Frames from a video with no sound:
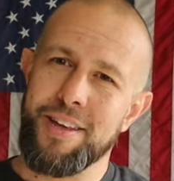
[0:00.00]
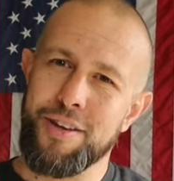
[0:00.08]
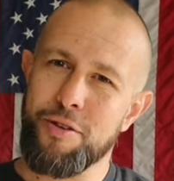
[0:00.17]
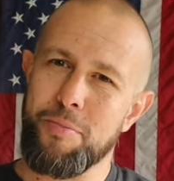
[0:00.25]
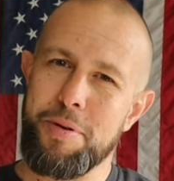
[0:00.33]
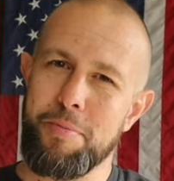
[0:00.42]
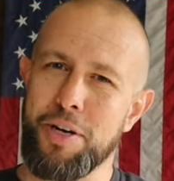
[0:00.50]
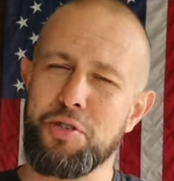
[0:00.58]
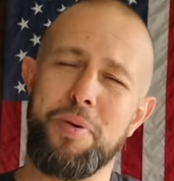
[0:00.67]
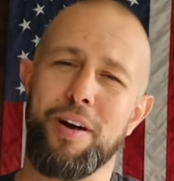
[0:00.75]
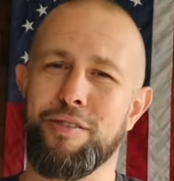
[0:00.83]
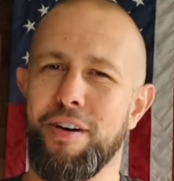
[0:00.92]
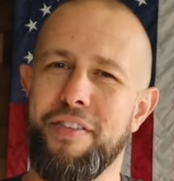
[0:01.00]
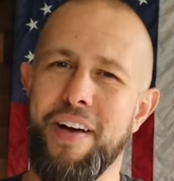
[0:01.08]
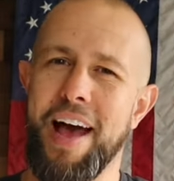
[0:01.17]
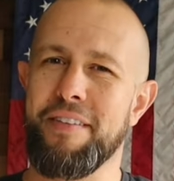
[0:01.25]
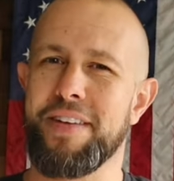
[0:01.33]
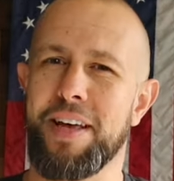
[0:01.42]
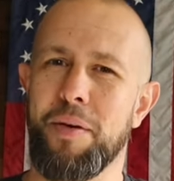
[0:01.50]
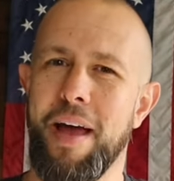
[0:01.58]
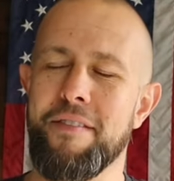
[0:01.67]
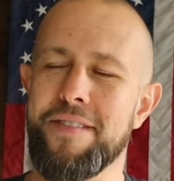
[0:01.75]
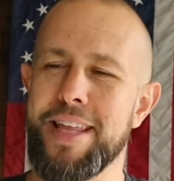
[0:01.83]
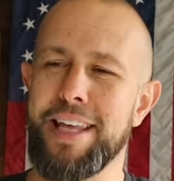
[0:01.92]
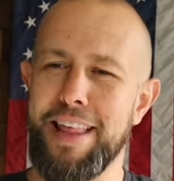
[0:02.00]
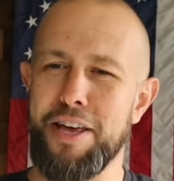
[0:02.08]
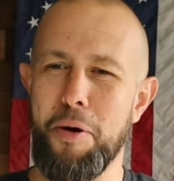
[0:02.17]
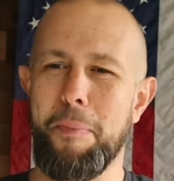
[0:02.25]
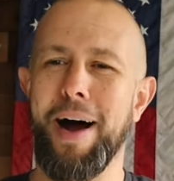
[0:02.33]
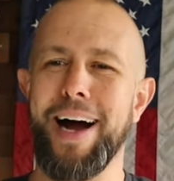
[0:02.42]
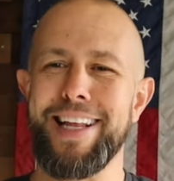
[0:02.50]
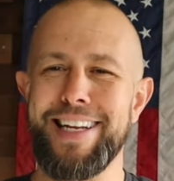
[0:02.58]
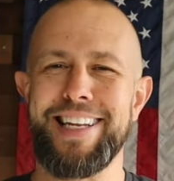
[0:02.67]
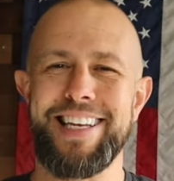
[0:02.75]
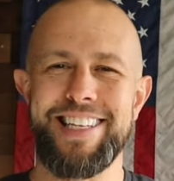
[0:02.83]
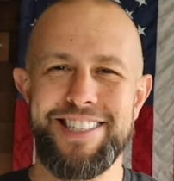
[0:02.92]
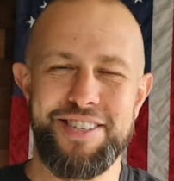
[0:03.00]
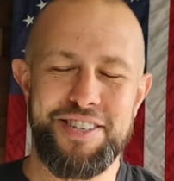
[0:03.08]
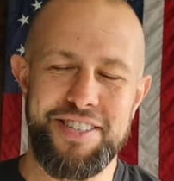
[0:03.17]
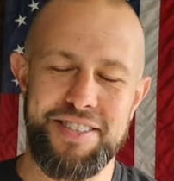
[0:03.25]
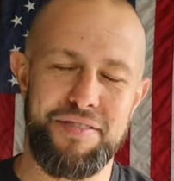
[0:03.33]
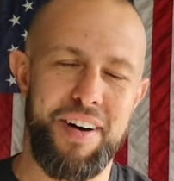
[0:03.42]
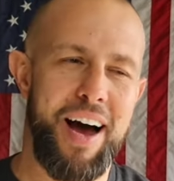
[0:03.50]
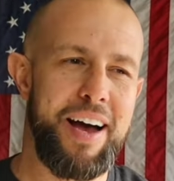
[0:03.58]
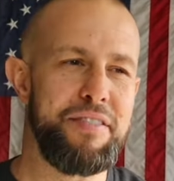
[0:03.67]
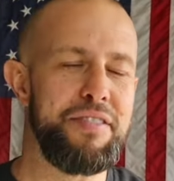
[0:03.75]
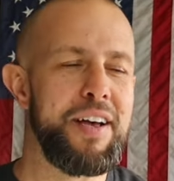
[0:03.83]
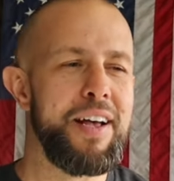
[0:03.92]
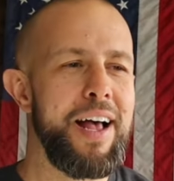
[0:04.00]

you'll be much better off having everything that your body needs to survive.